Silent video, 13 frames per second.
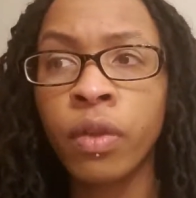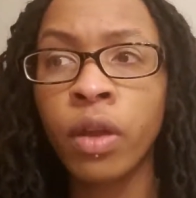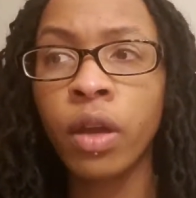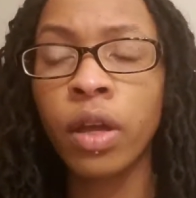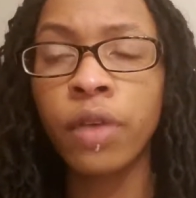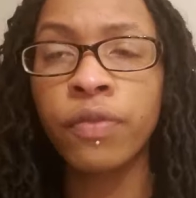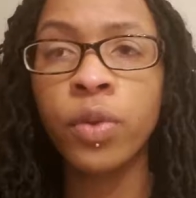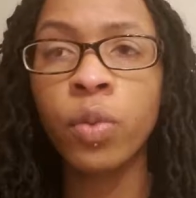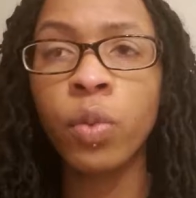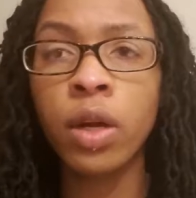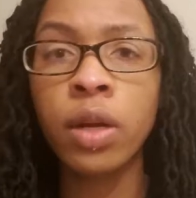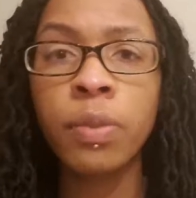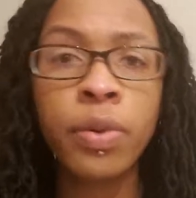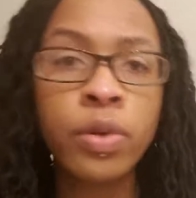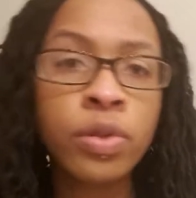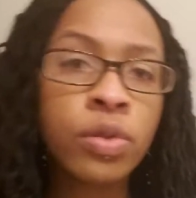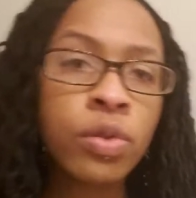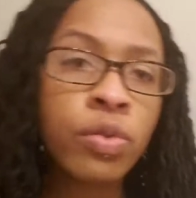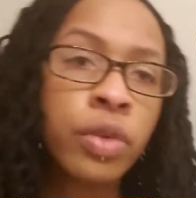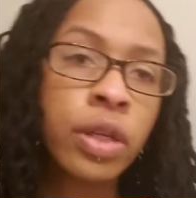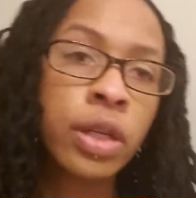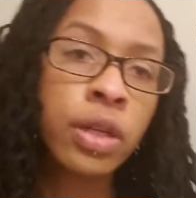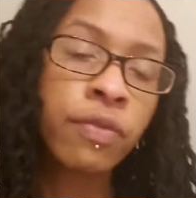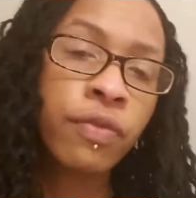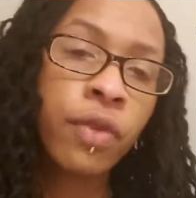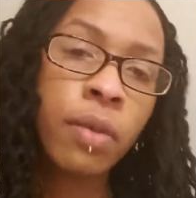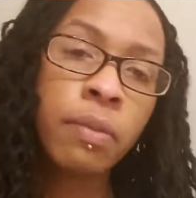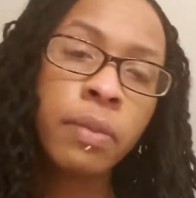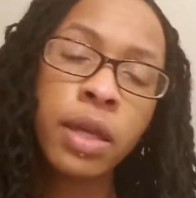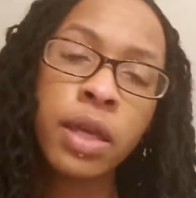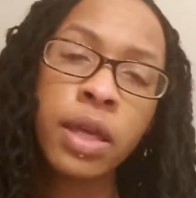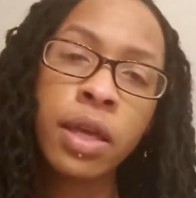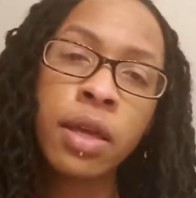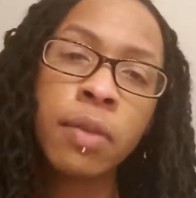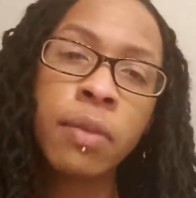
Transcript: If you want a personal reading from me,